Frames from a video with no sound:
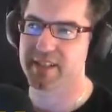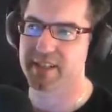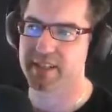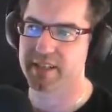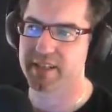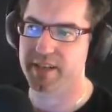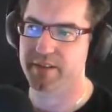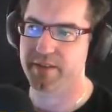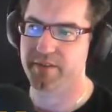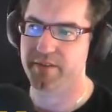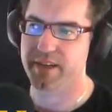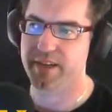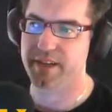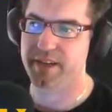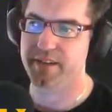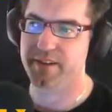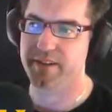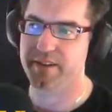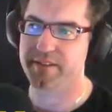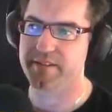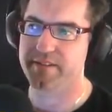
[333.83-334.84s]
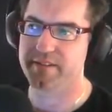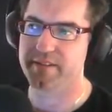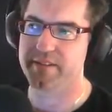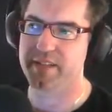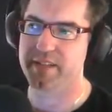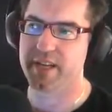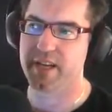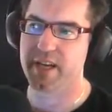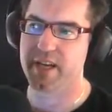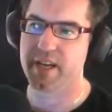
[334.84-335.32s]
And reload.
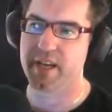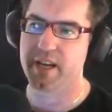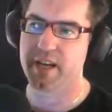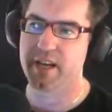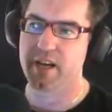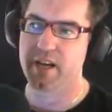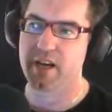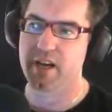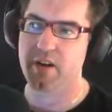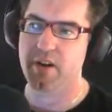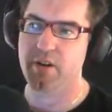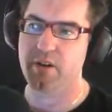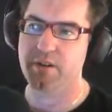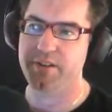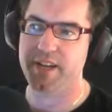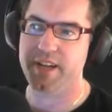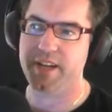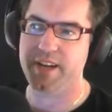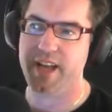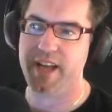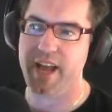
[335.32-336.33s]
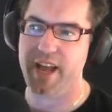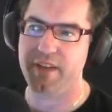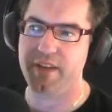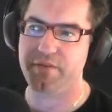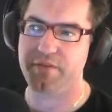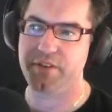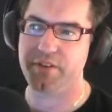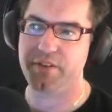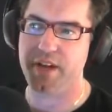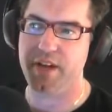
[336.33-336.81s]
Hold down
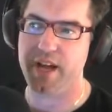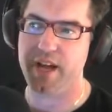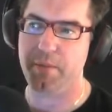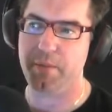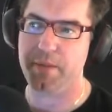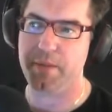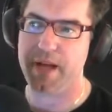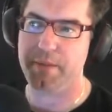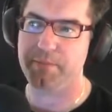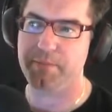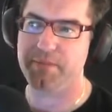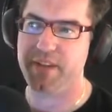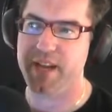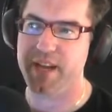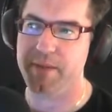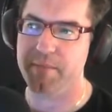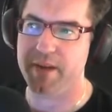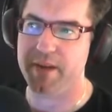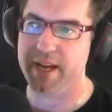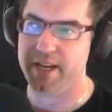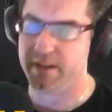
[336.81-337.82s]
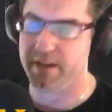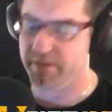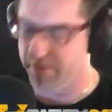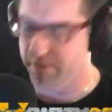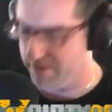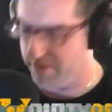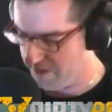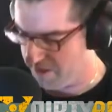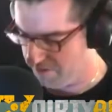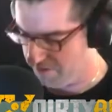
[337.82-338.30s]
F to help up teammate. All
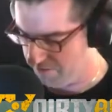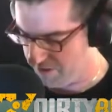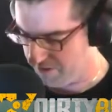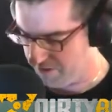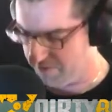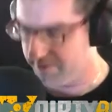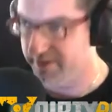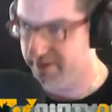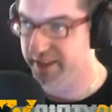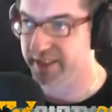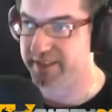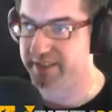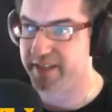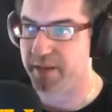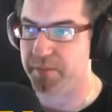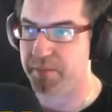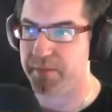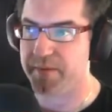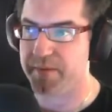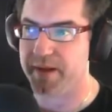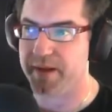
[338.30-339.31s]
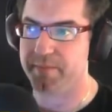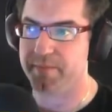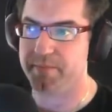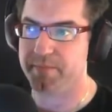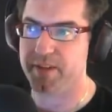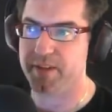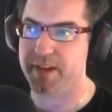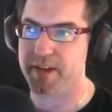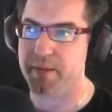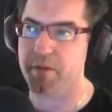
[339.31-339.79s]
right, well, let's help him up.
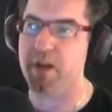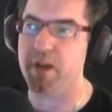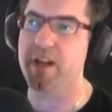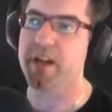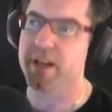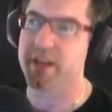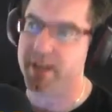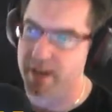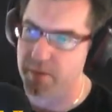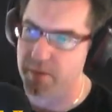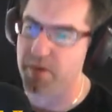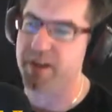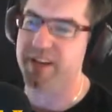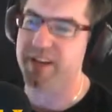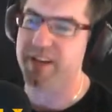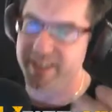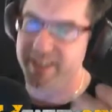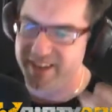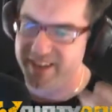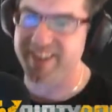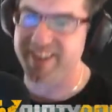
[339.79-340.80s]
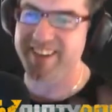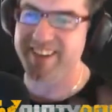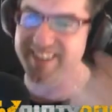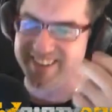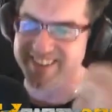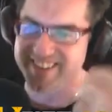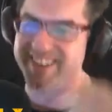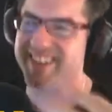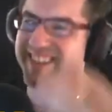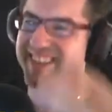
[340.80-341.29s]
Come on, you can do
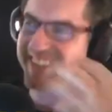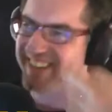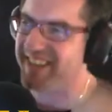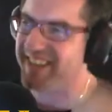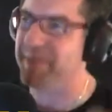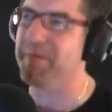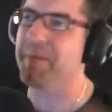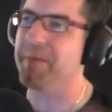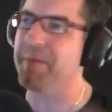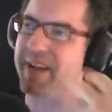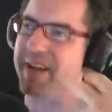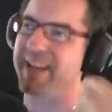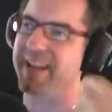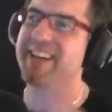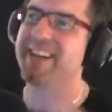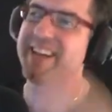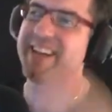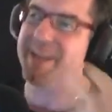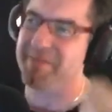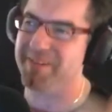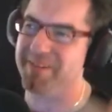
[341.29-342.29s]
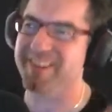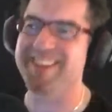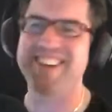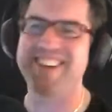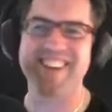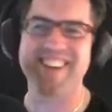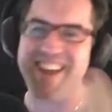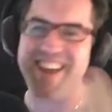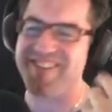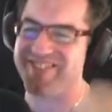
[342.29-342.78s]
it. Come on, mate. Come on. I
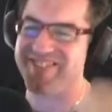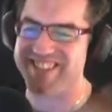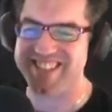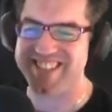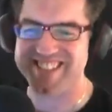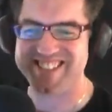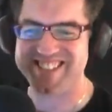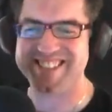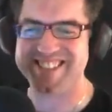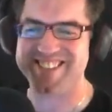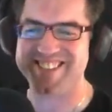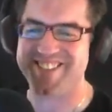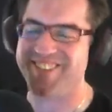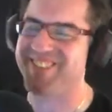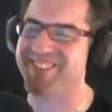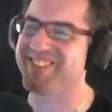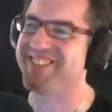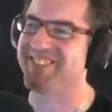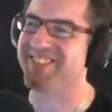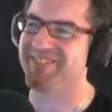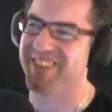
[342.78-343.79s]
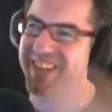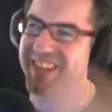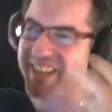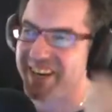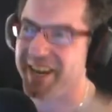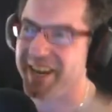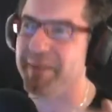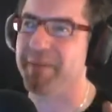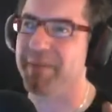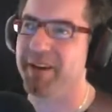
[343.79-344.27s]
love this. This is awesome.
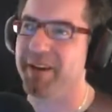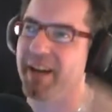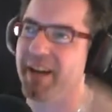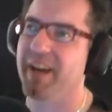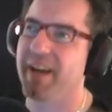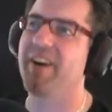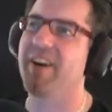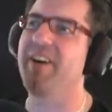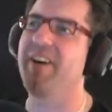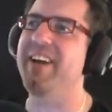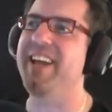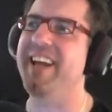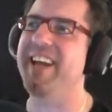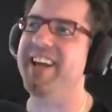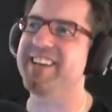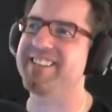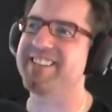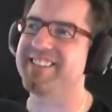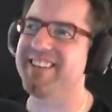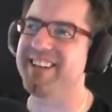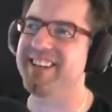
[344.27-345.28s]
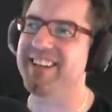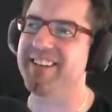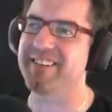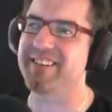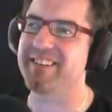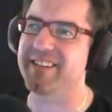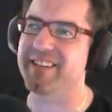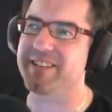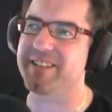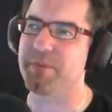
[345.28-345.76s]
Come on. Oh yeah. See,
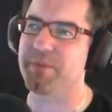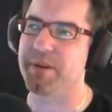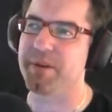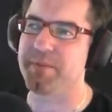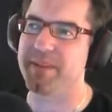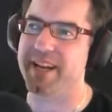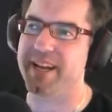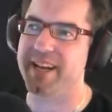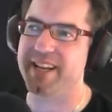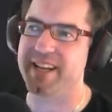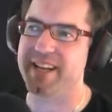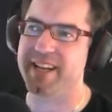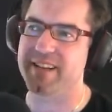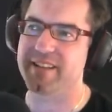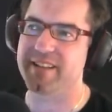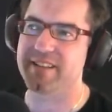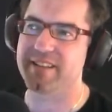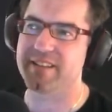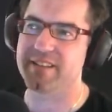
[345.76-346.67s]
look. Let's put him down again.